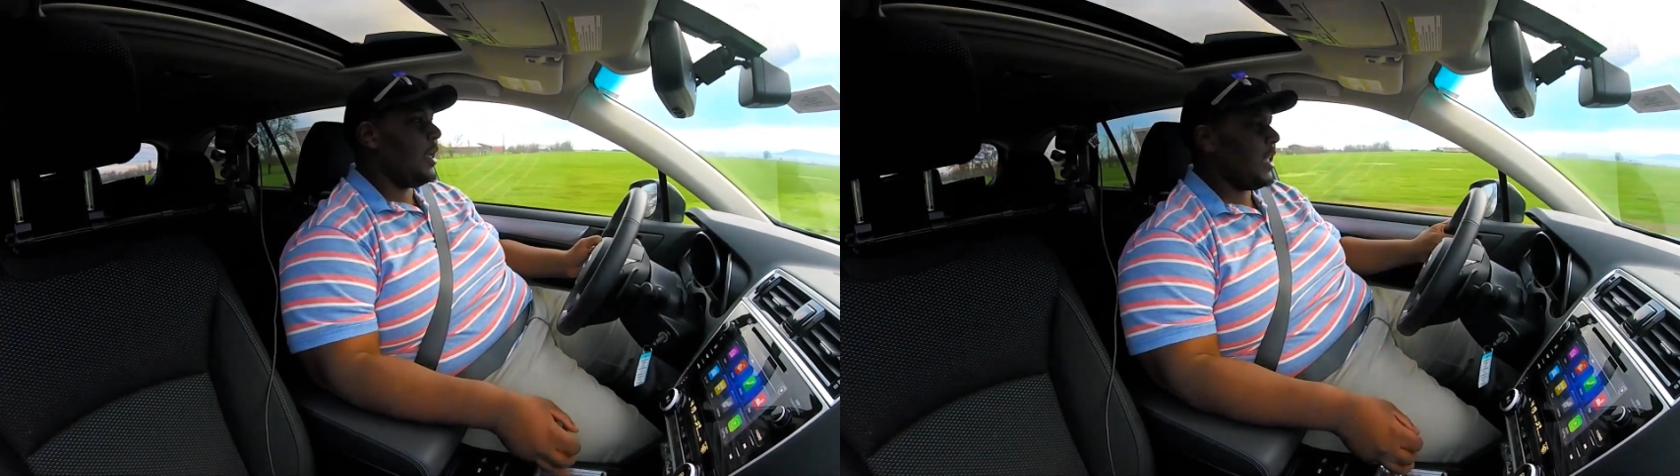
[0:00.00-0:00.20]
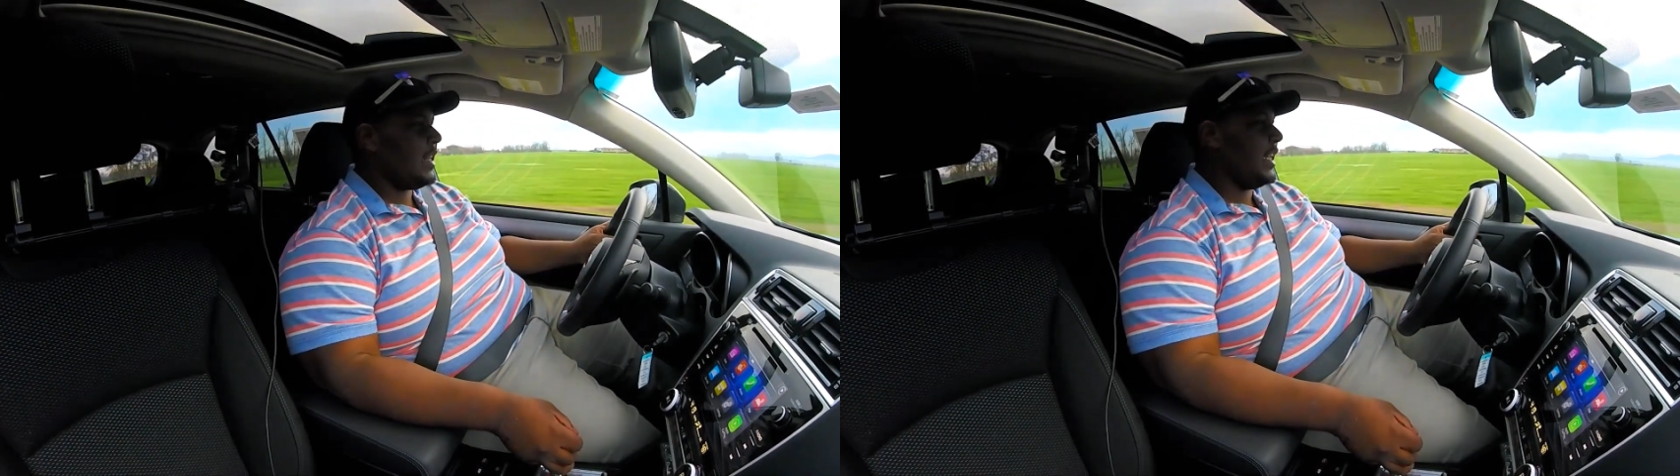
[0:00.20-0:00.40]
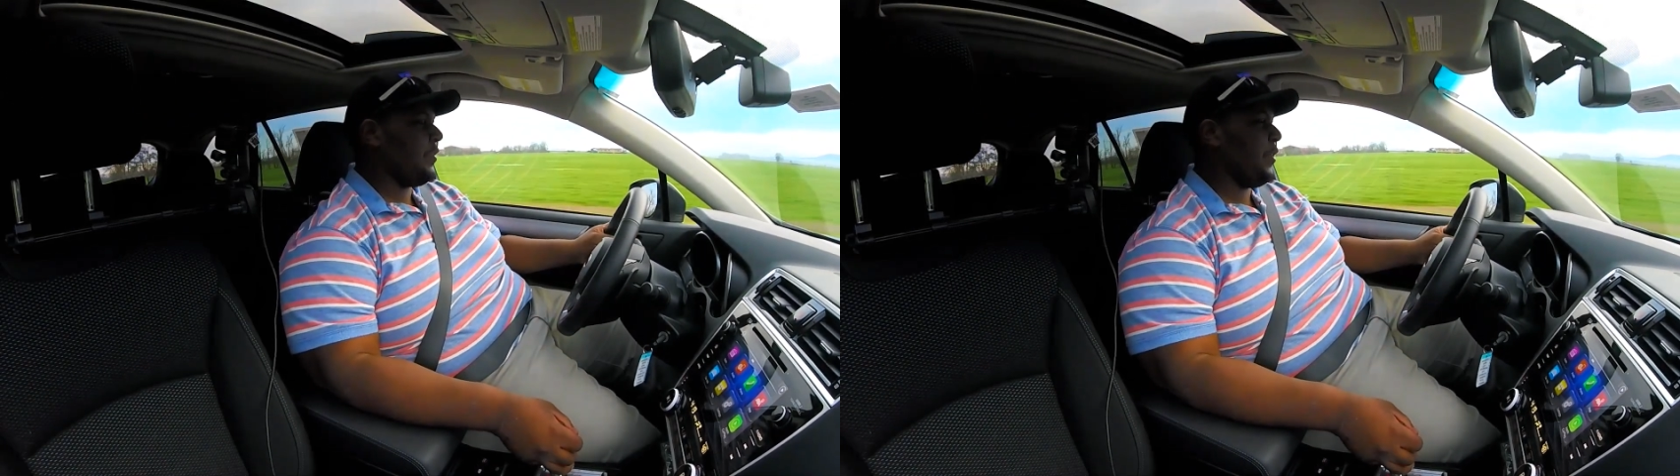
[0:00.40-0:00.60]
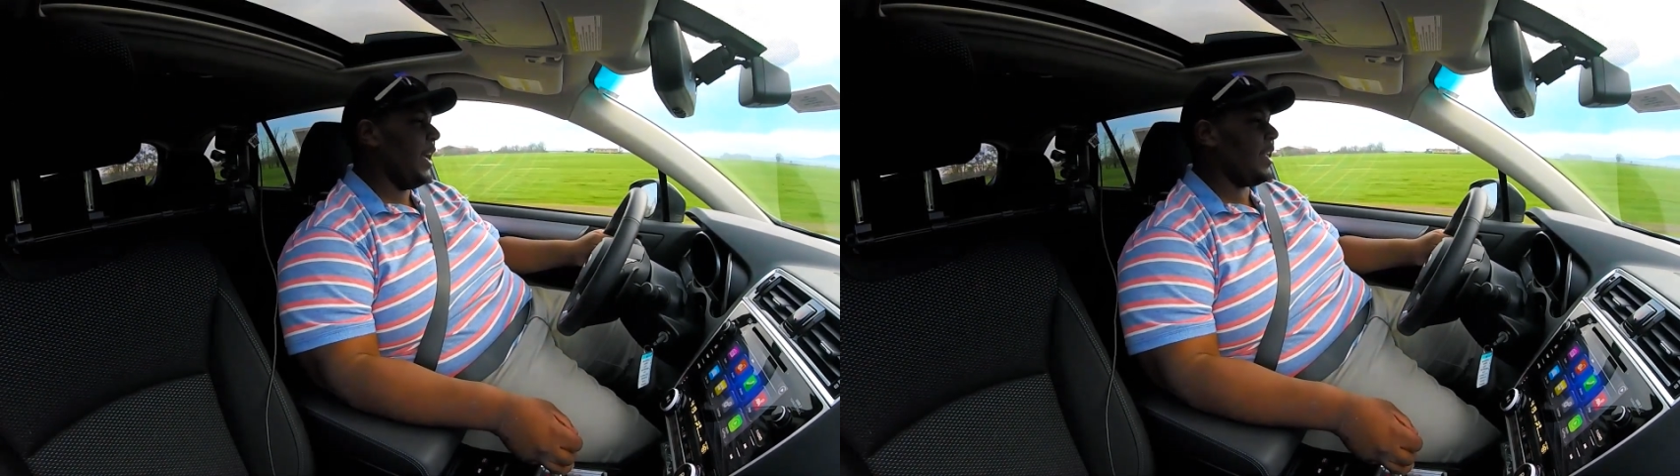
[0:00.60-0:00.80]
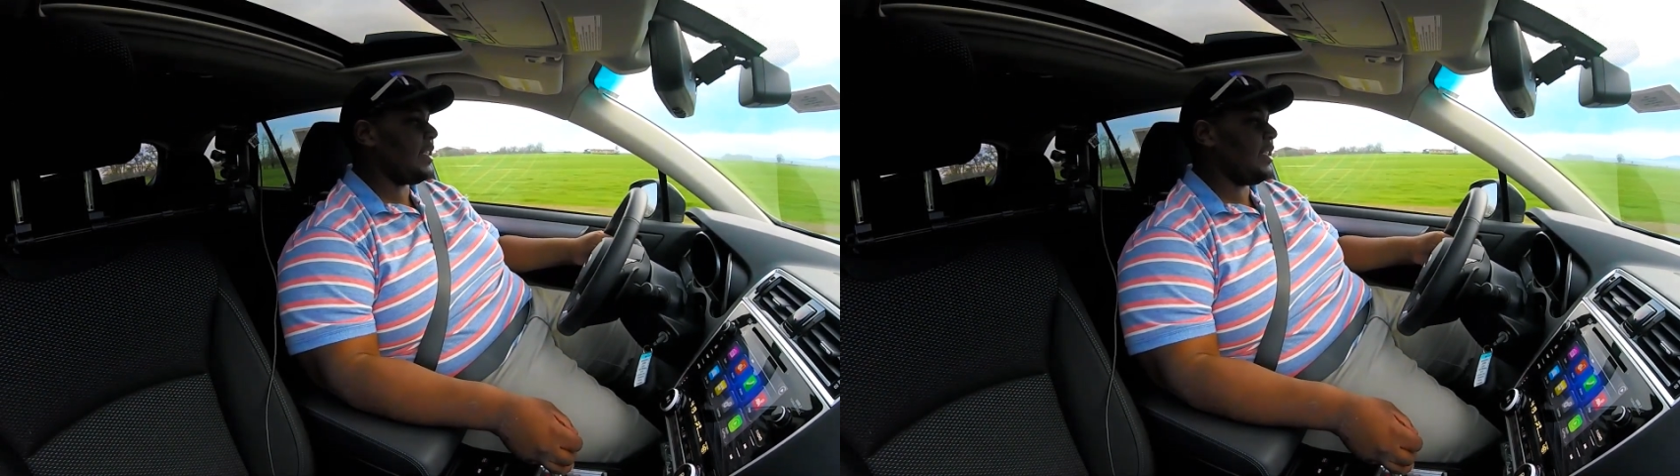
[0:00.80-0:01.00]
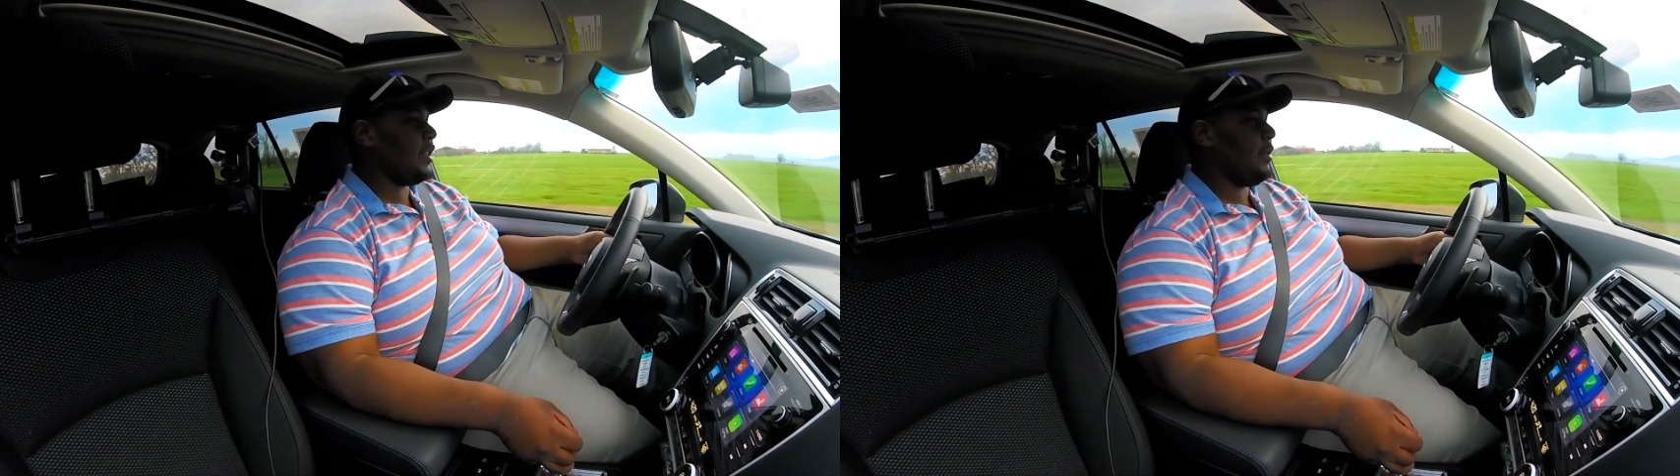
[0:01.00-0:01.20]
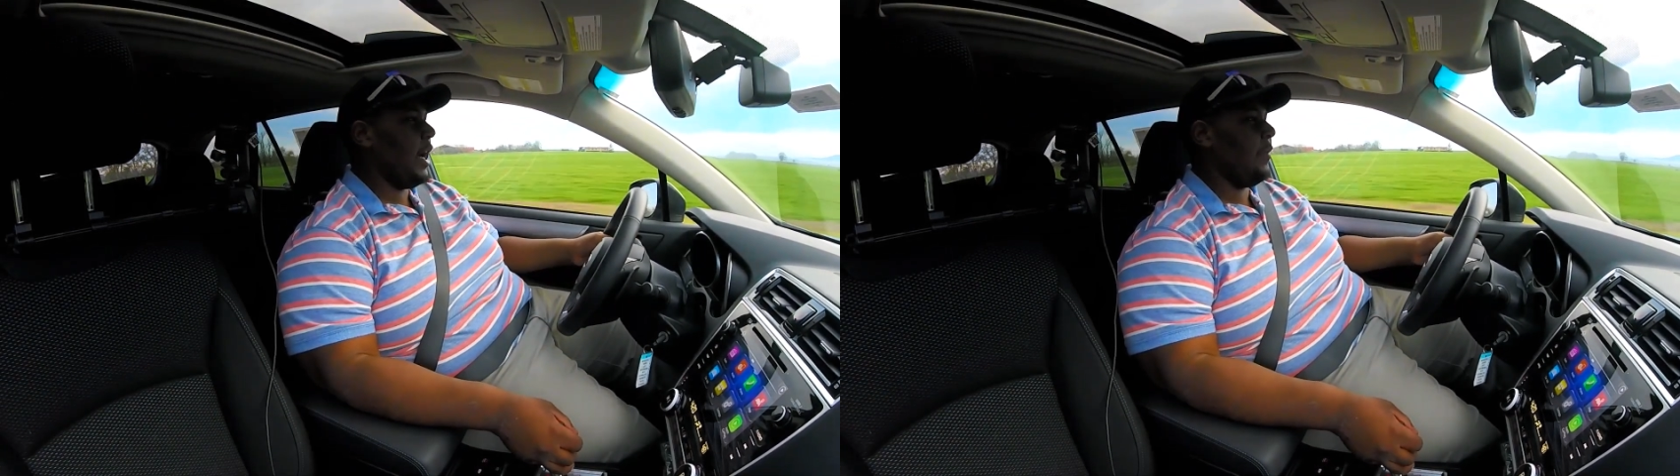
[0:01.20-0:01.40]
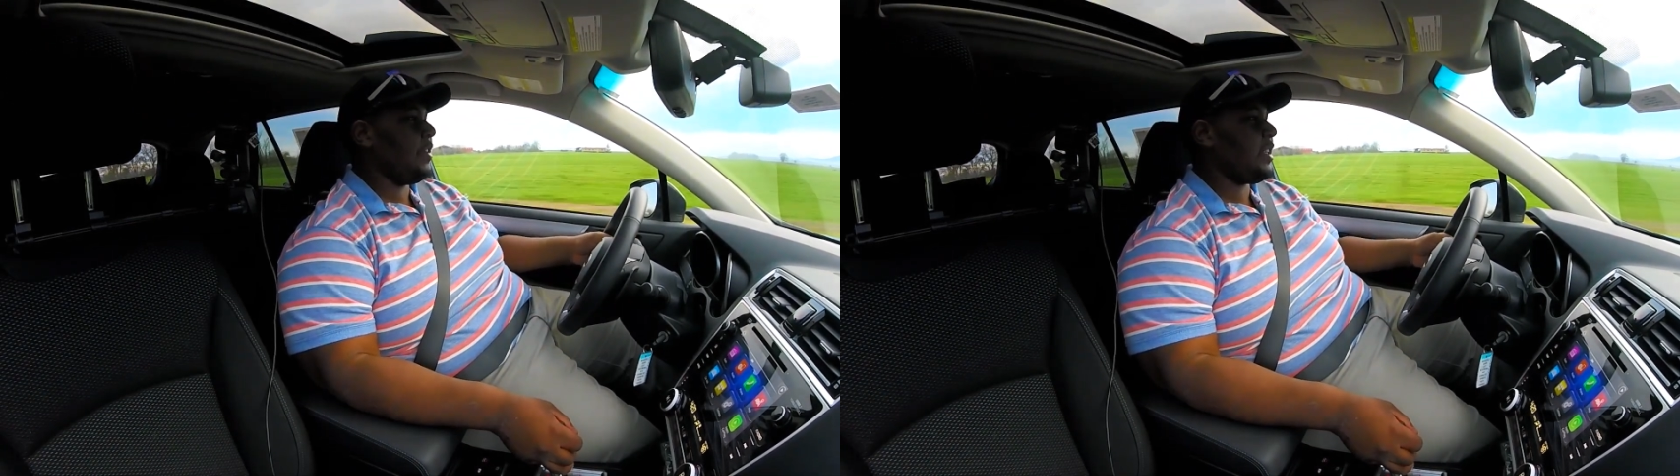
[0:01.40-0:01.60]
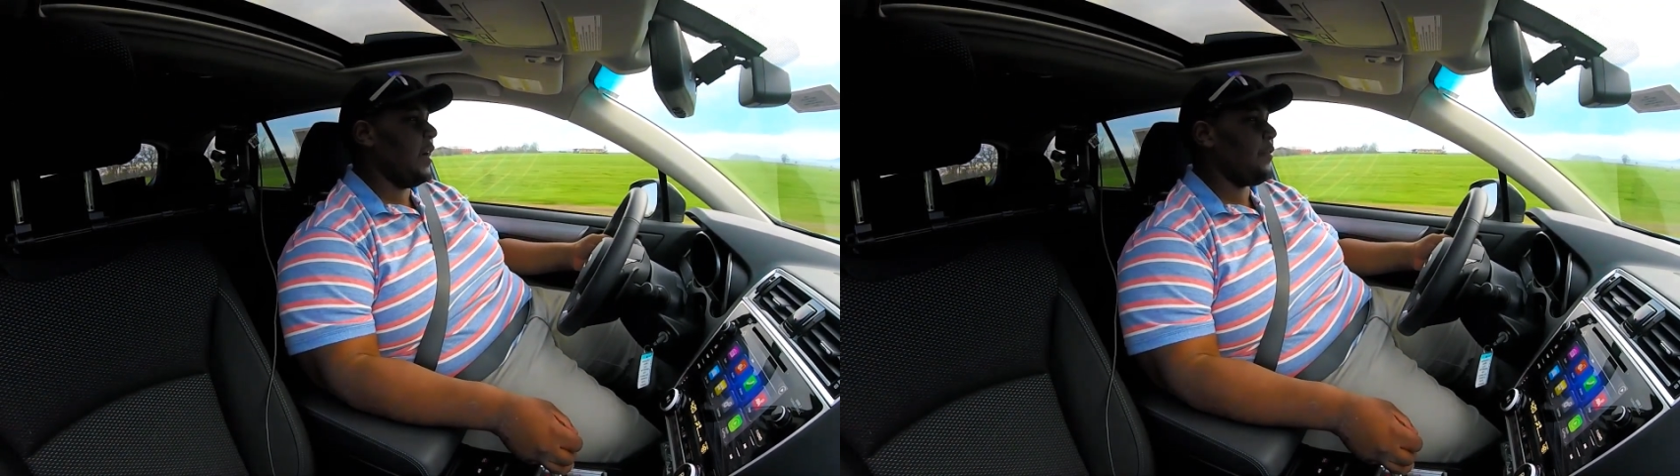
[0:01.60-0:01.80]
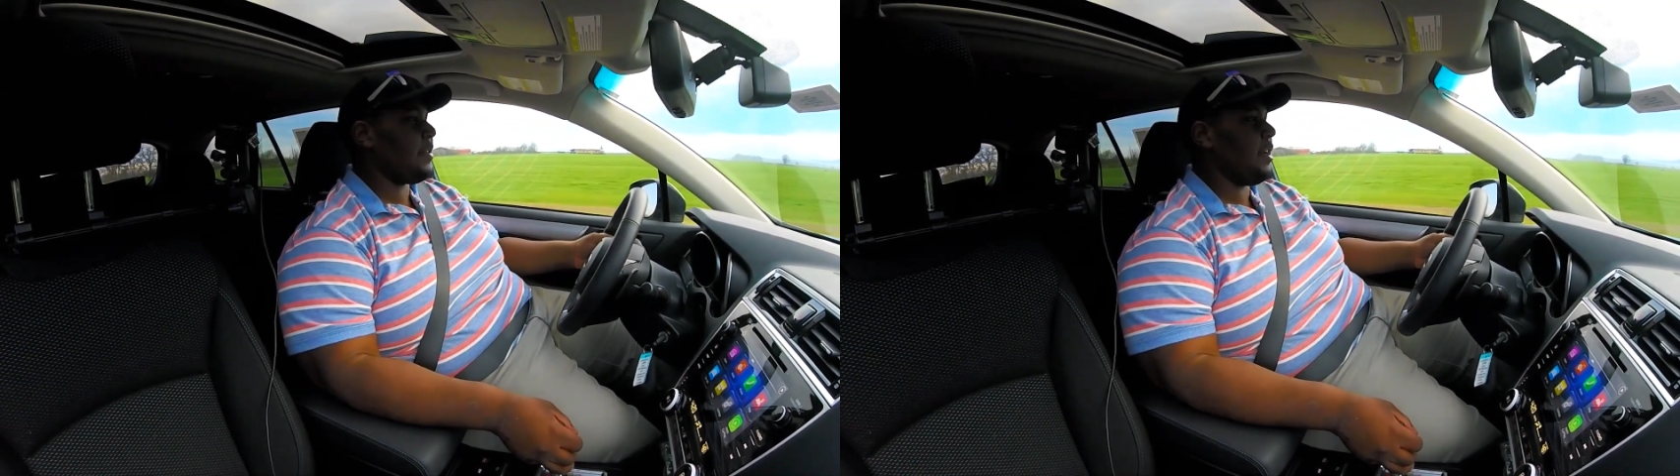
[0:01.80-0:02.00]
It doesn't feel like it's too out of its
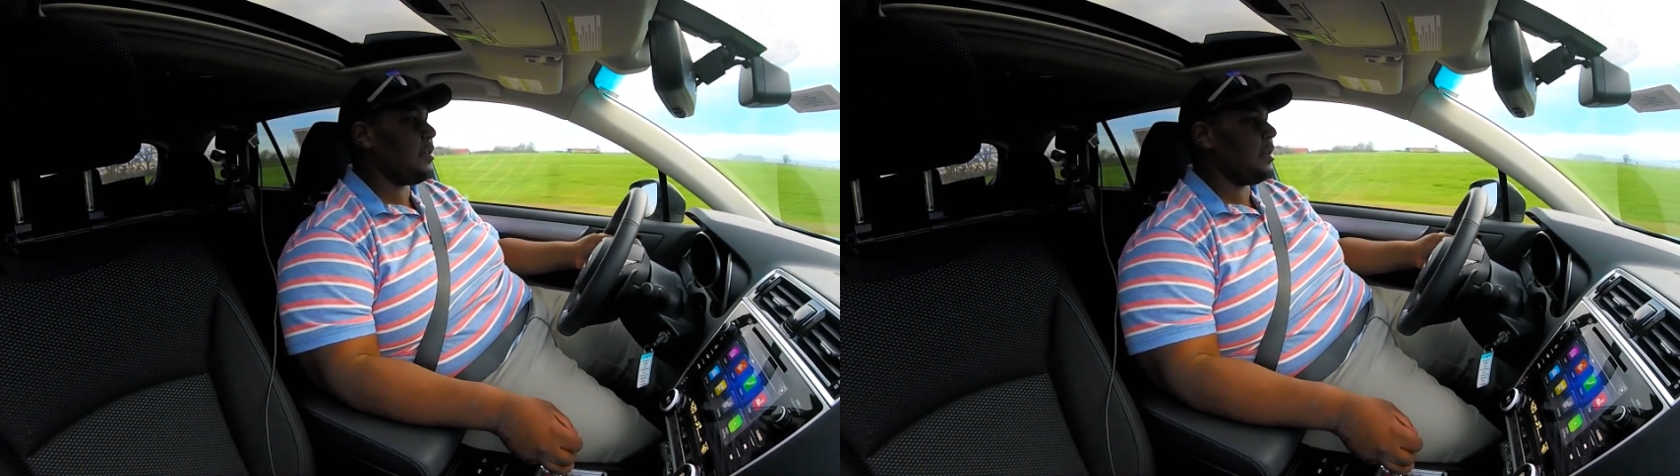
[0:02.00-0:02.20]
comfort zone.